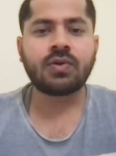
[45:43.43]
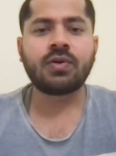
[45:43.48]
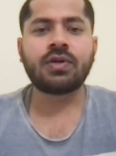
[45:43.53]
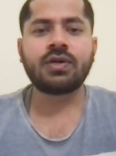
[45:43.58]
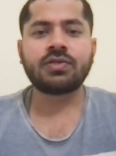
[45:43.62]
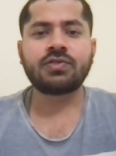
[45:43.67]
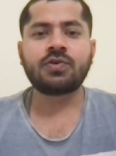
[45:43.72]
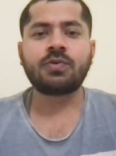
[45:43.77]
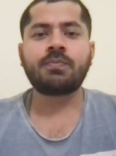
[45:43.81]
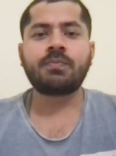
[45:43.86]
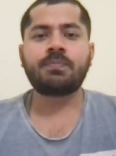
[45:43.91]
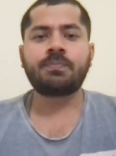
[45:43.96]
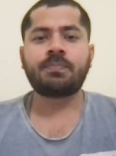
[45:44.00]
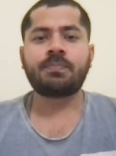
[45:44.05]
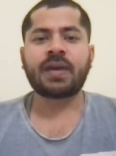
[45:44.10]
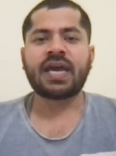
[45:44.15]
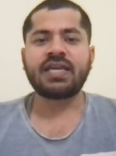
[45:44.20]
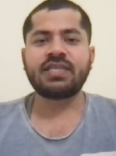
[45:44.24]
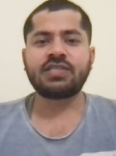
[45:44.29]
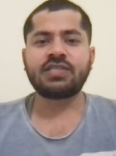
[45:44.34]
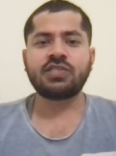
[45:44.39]
Okay, so
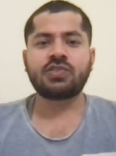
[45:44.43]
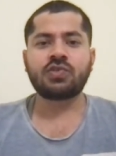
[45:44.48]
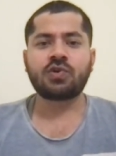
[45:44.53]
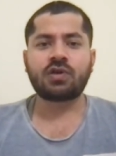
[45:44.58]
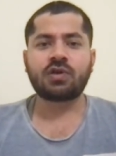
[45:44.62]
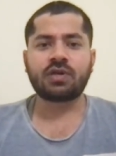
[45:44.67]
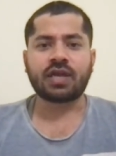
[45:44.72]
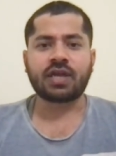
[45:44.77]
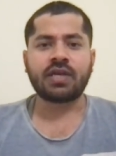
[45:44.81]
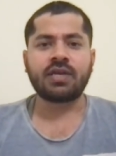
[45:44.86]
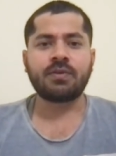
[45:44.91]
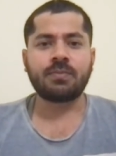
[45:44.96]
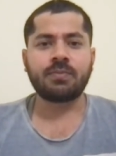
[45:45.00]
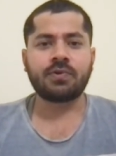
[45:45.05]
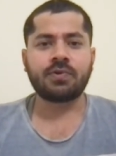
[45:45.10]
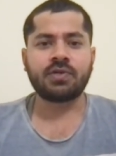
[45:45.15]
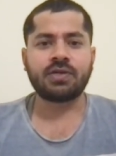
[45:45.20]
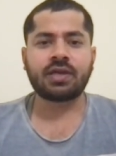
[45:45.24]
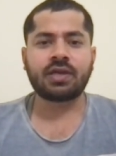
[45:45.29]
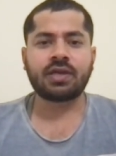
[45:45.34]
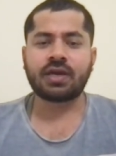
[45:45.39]
patch is not
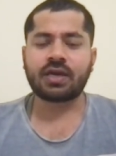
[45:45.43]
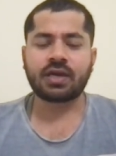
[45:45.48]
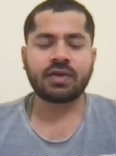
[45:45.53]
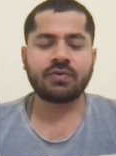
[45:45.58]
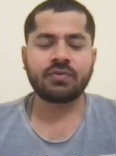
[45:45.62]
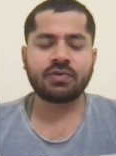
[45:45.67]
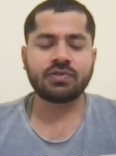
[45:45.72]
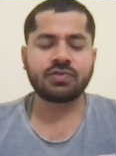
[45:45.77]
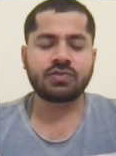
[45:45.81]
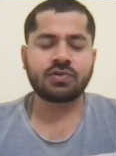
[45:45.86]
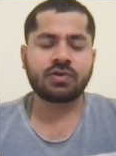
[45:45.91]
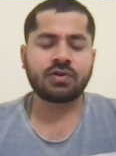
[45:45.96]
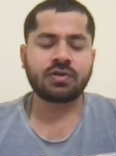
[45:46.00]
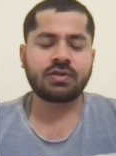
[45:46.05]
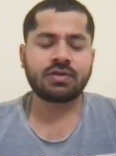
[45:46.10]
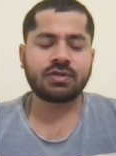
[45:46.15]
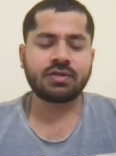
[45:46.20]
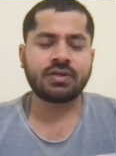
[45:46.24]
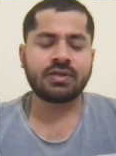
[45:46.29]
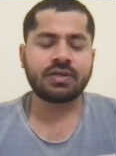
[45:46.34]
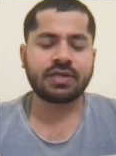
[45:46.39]
idempotent I, I was
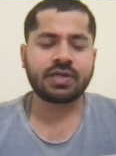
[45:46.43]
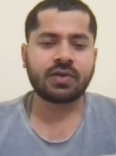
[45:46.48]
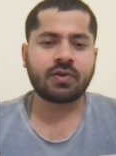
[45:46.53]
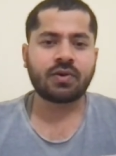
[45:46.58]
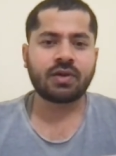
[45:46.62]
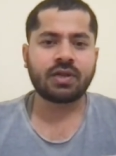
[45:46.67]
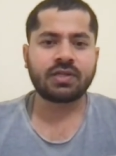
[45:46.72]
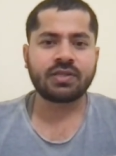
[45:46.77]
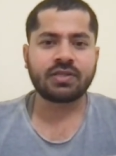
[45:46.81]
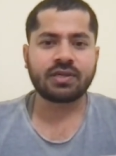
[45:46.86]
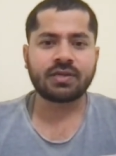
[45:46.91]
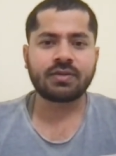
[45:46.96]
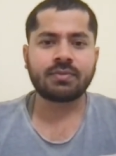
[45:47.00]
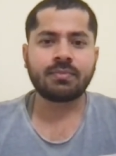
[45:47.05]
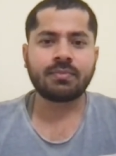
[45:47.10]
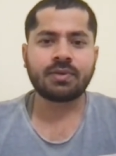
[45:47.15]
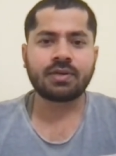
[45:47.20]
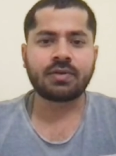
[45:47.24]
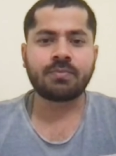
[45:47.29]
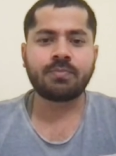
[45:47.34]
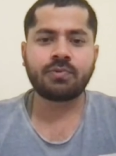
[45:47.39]
not uh, recalling that,
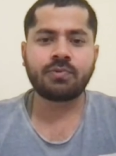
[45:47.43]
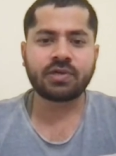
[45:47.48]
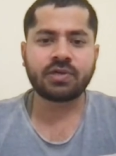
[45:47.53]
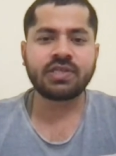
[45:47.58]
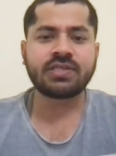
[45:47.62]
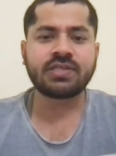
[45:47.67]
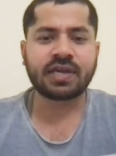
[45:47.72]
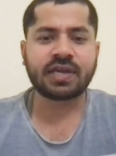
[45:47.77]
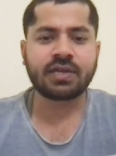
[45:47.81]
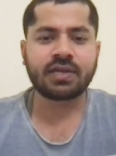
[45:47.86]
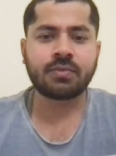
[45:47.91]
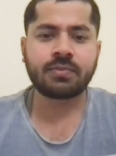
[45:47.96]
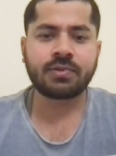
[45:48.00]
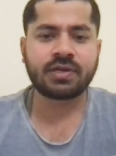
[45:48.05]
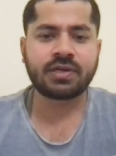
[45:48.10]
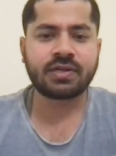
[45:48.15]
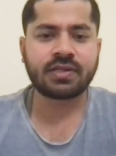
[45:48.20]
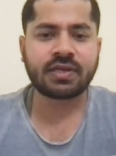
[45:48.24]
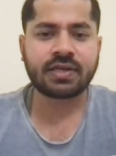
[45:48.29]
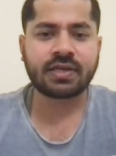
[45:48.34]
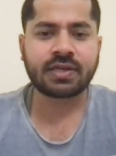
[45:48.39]
but put is
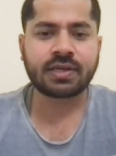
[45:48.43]
idempotent.